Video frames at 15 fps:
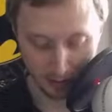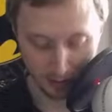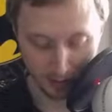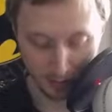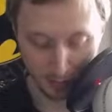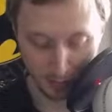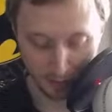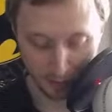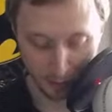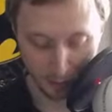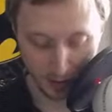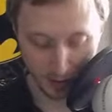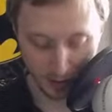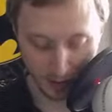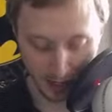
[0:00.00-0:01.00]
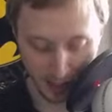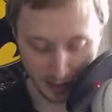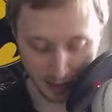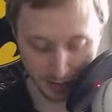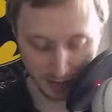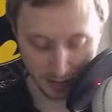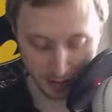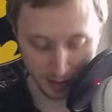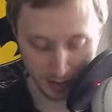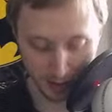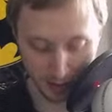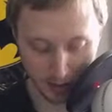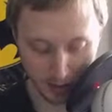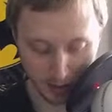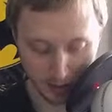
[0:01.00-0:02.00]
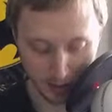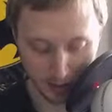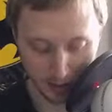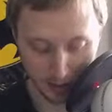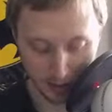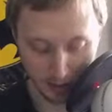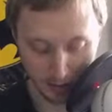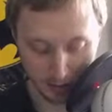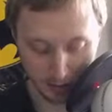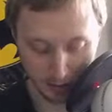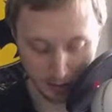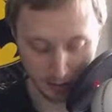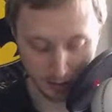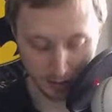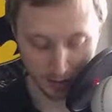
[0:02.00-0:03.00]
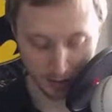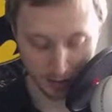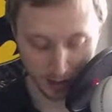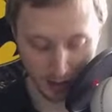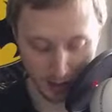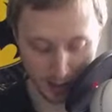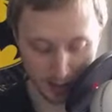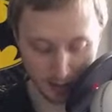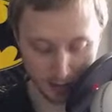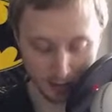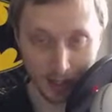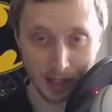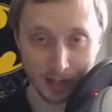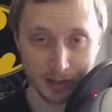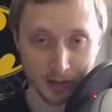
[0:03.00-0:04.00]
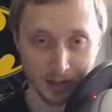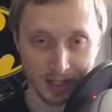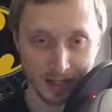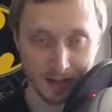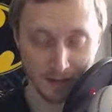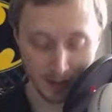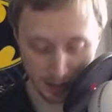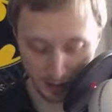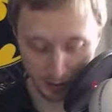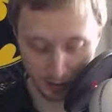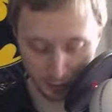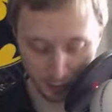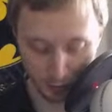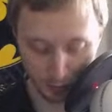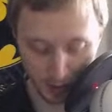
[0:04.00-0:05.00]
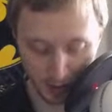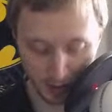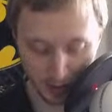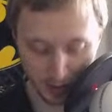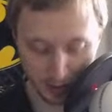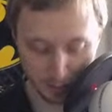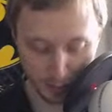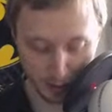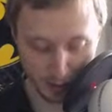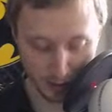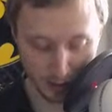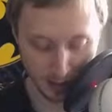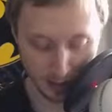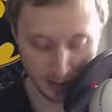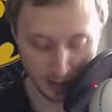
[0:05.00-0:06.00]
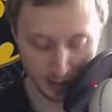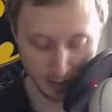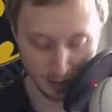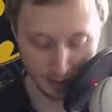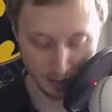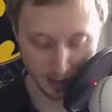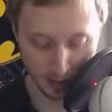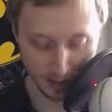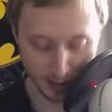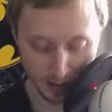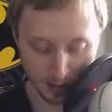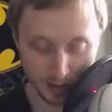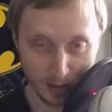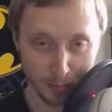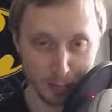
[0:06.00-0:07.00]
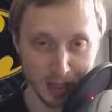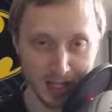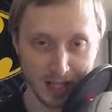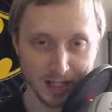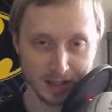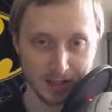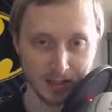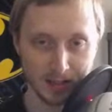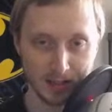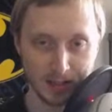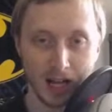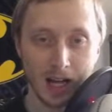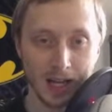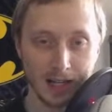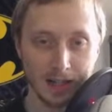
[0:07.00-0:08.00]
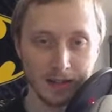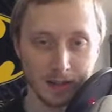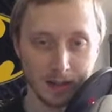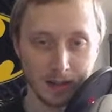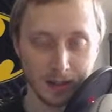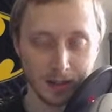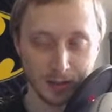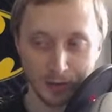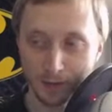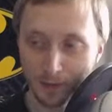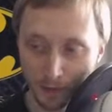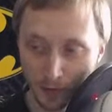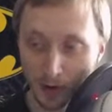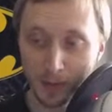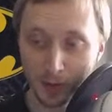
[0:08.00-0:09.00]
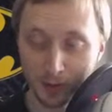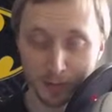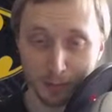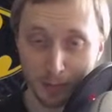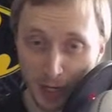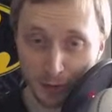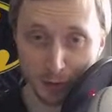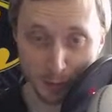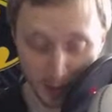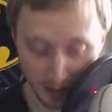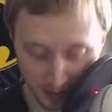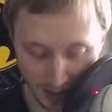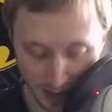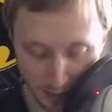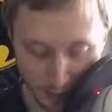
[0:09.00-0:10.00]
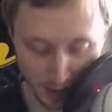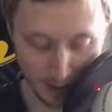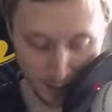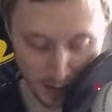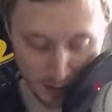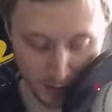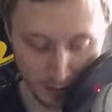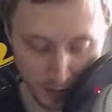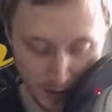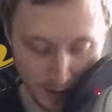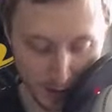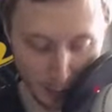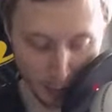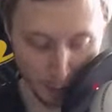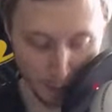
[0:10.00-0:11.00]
number 4 here, I can see the side lengths are given. I know 20 compared to 18 and 13. This is the biggest side. So from those measurements, I know absolutely that